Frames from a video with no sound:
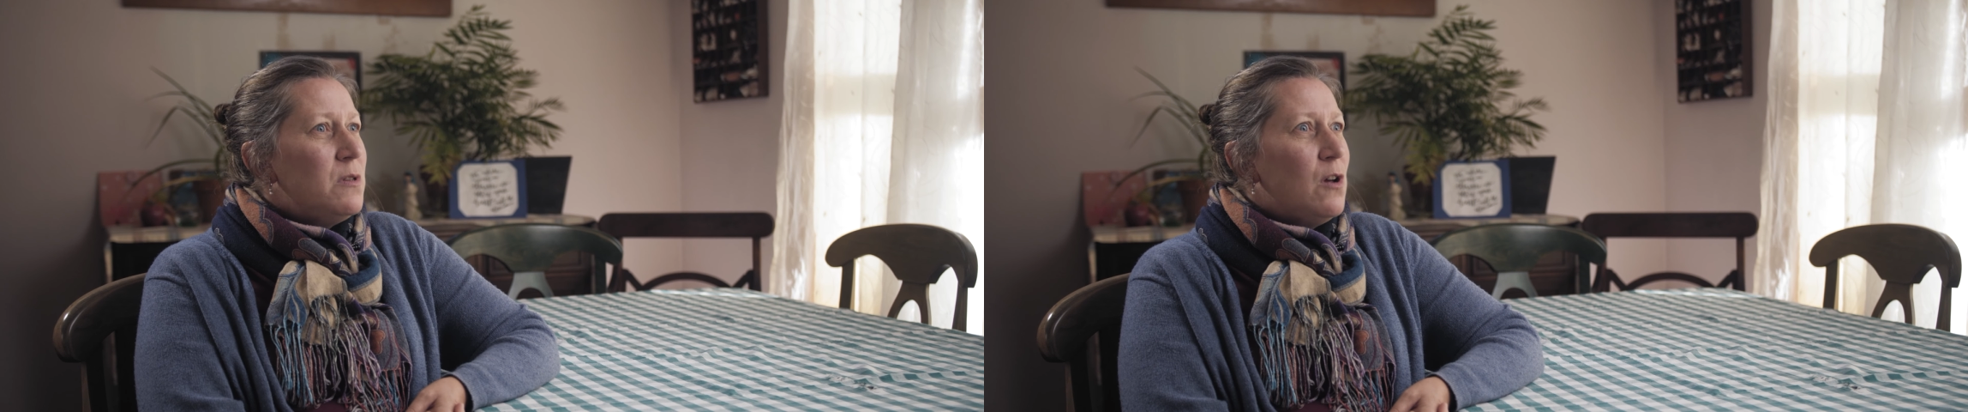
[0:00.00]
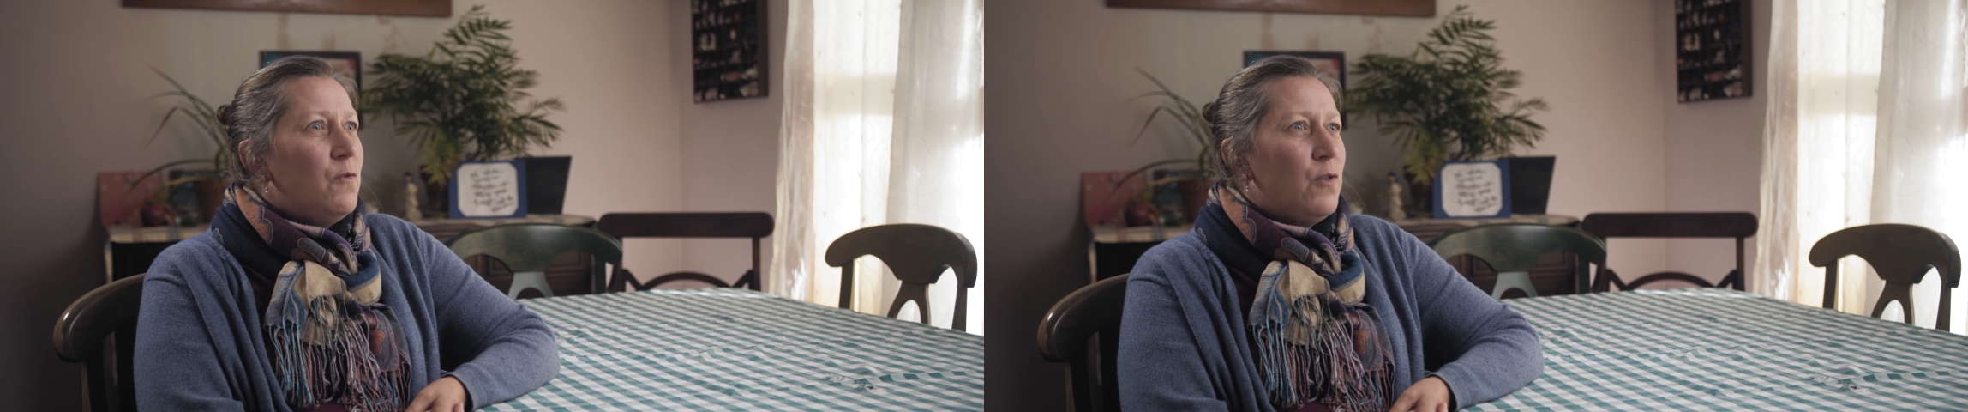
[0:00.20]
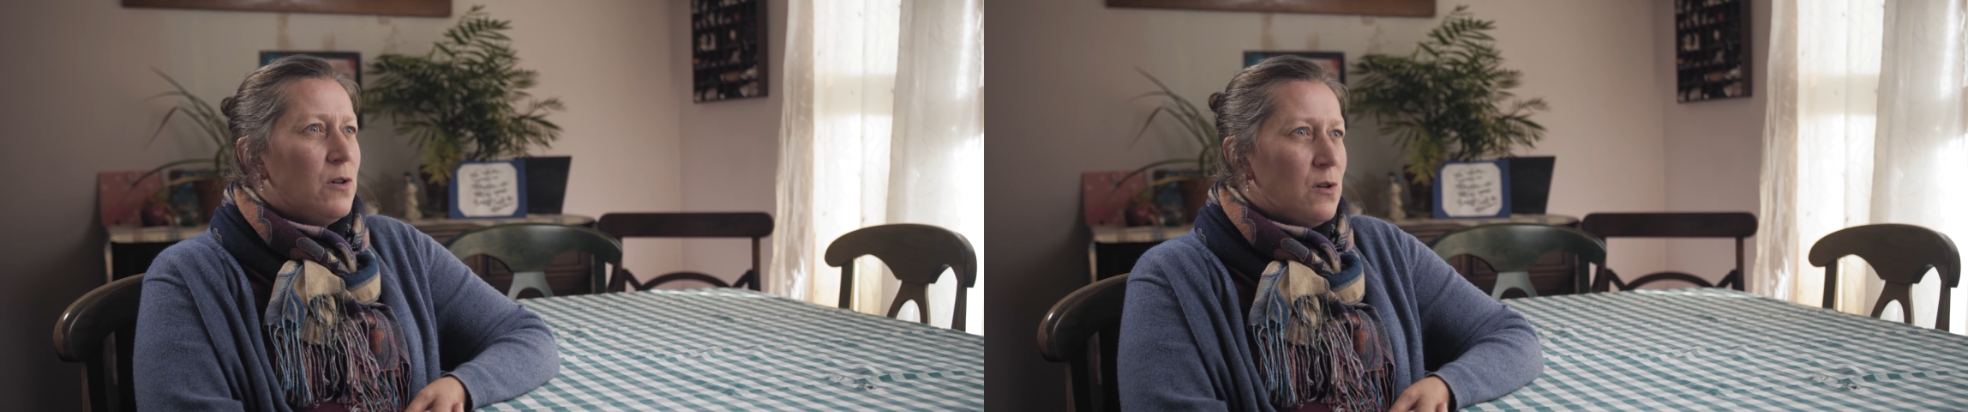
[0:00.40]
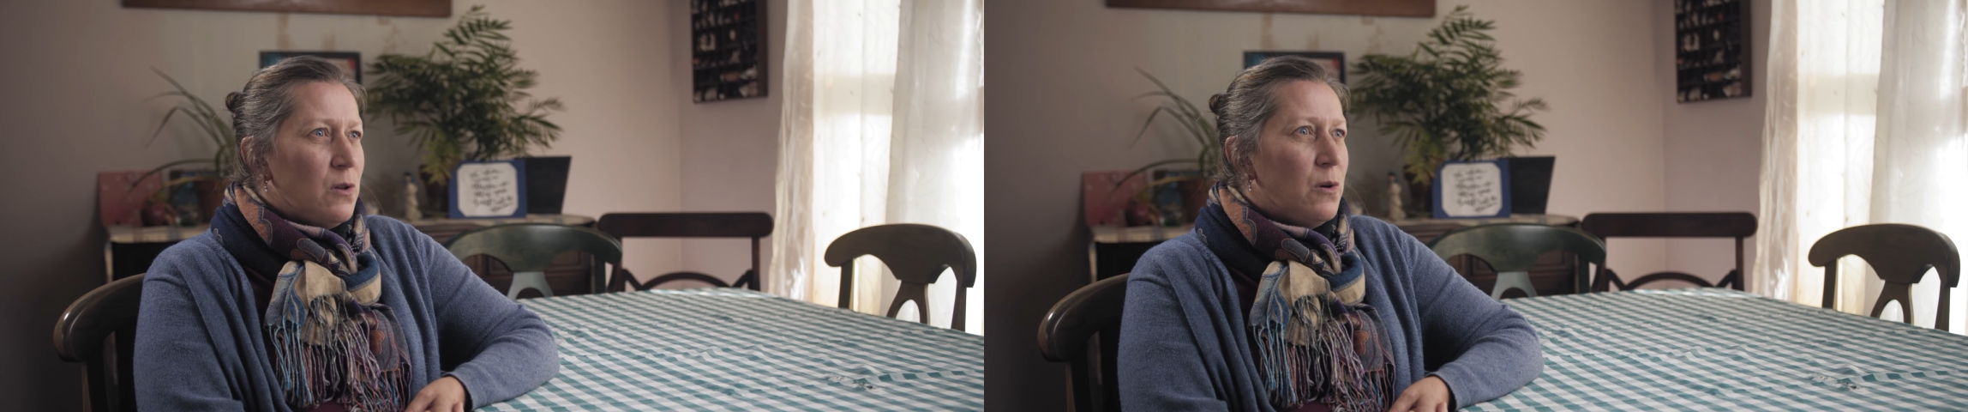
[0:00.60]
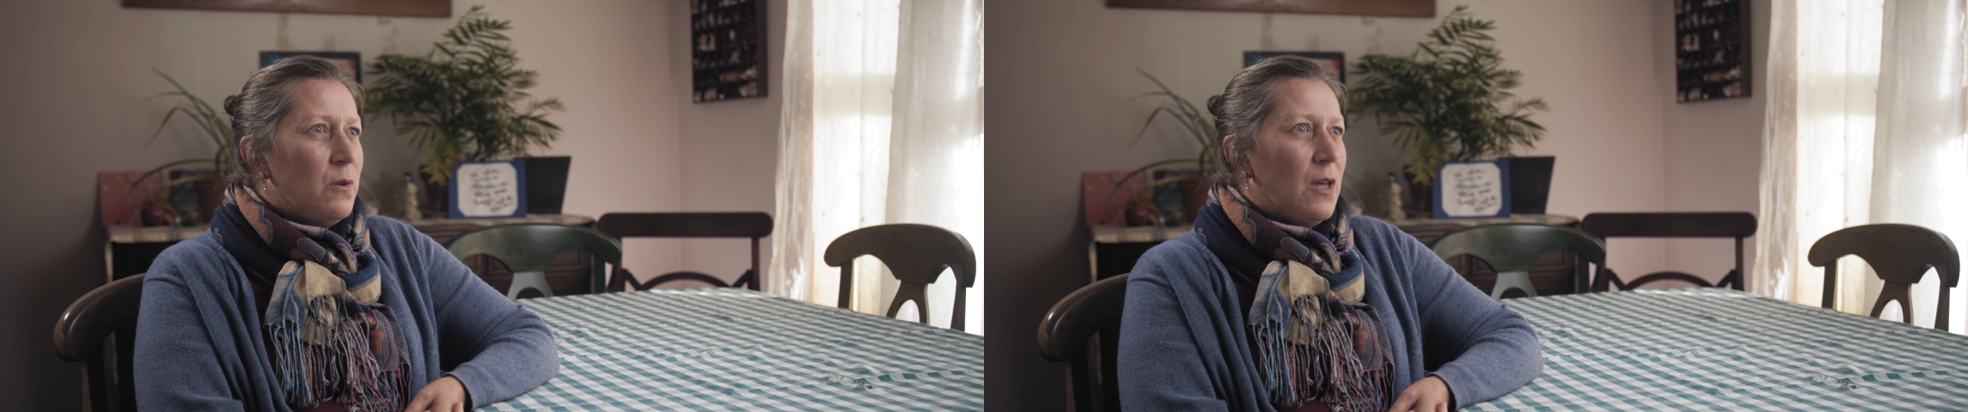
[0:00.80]
was our first
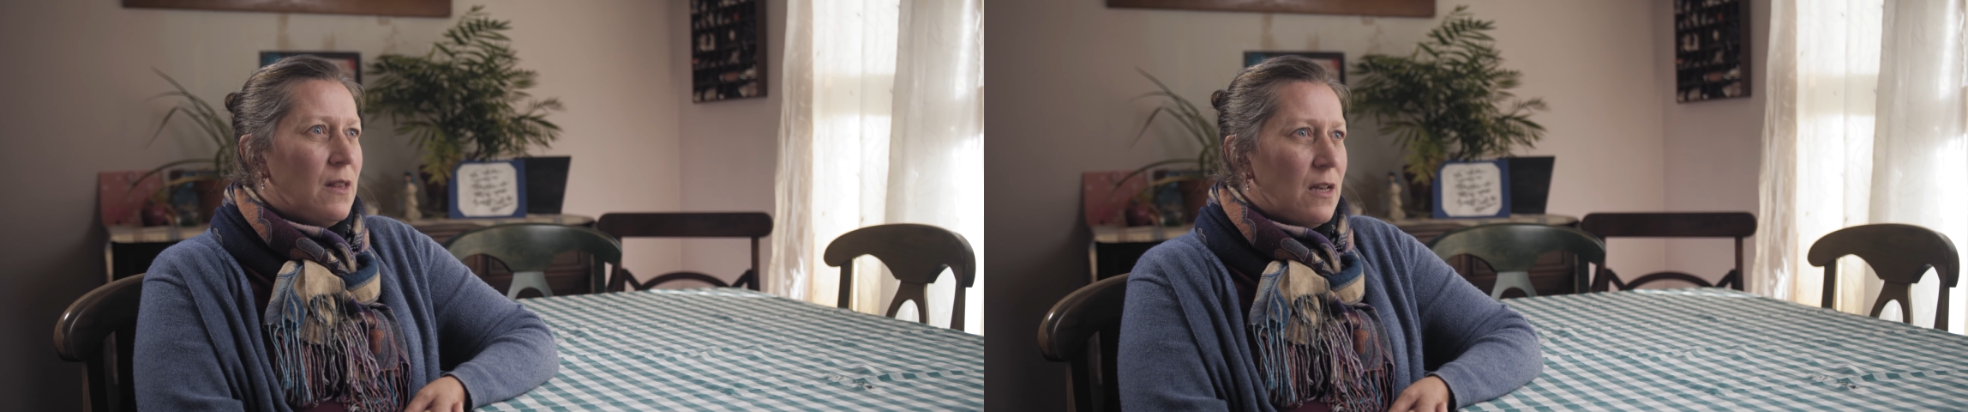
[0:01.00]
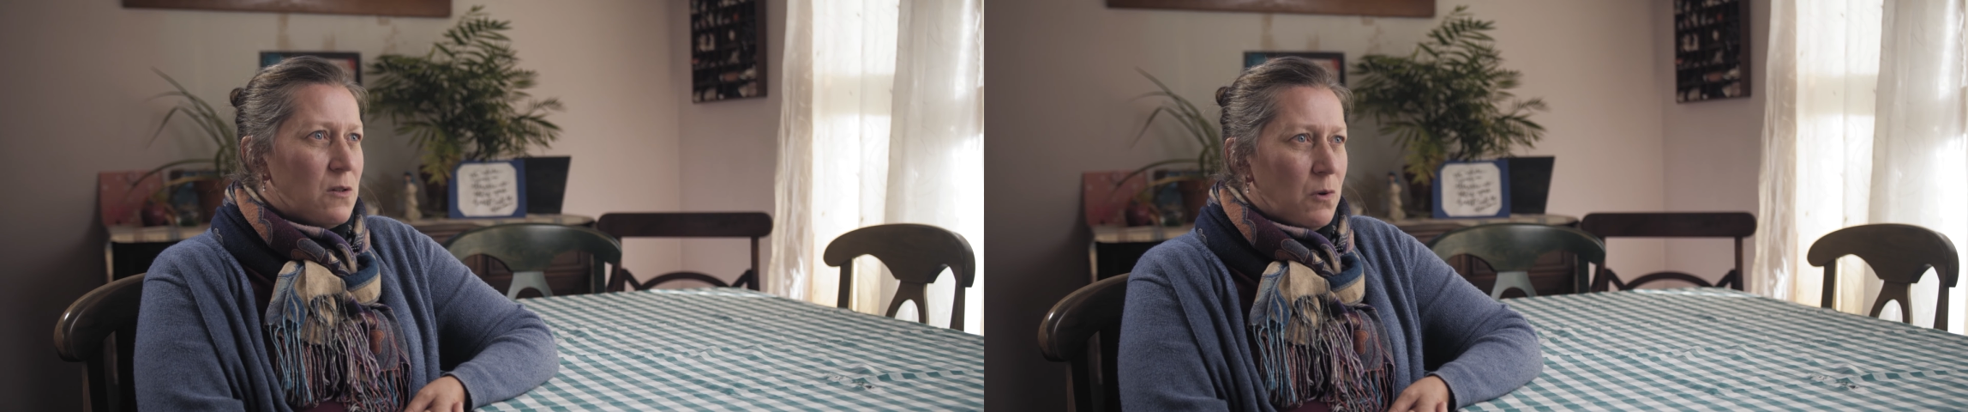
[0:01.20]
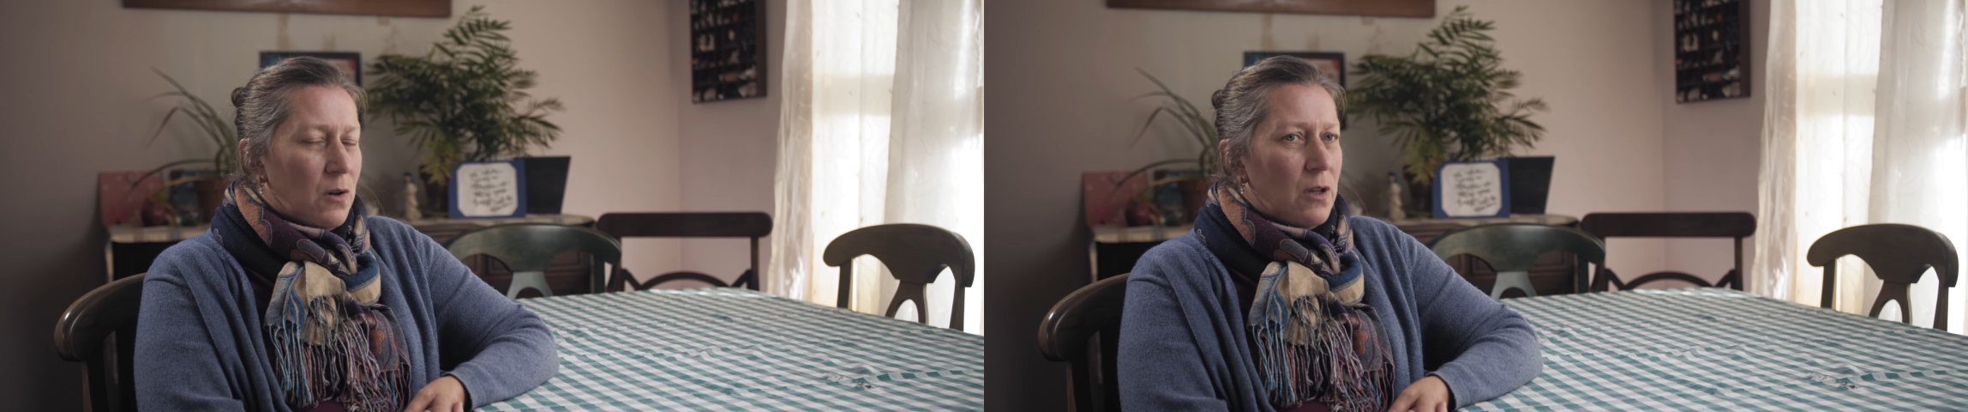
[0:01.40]
clue that things were a